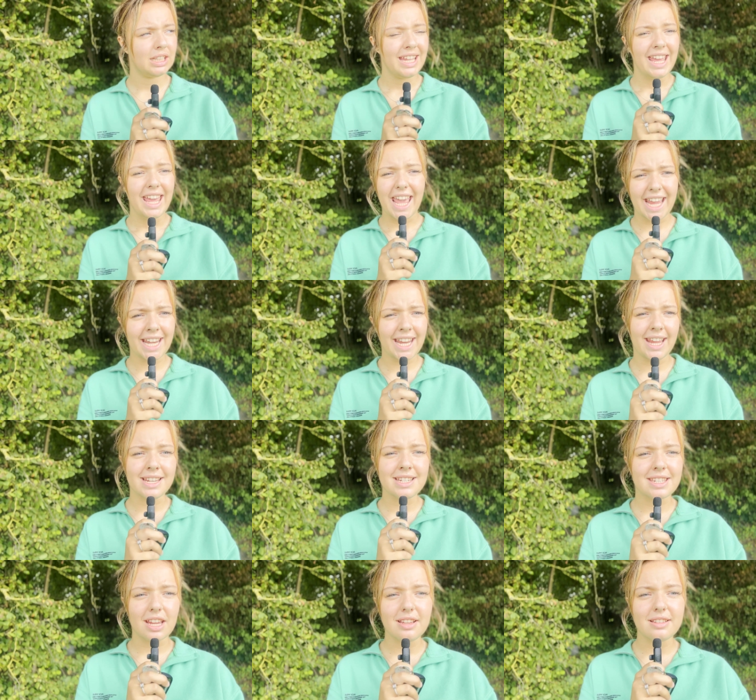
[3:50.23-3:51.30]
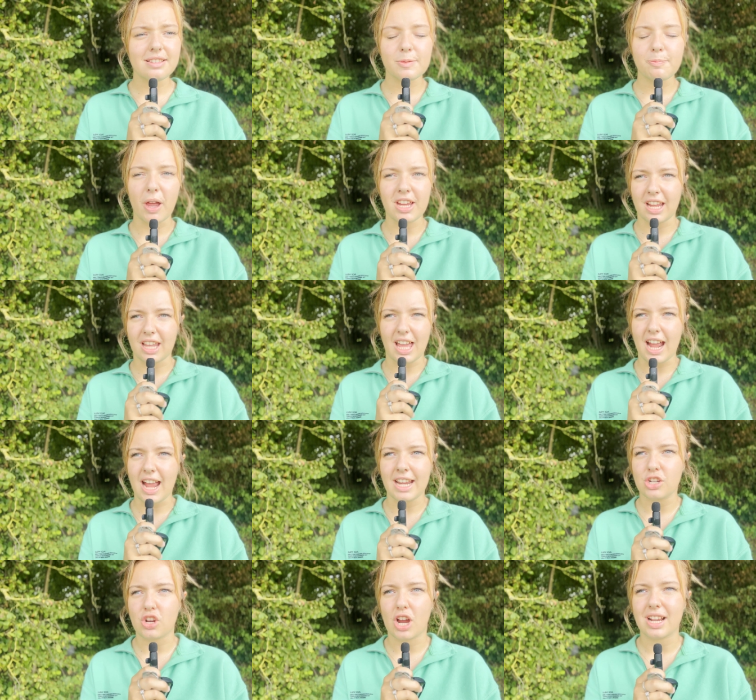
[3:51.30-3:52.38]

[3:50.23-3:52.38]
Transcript: in inches, but you get that any track day,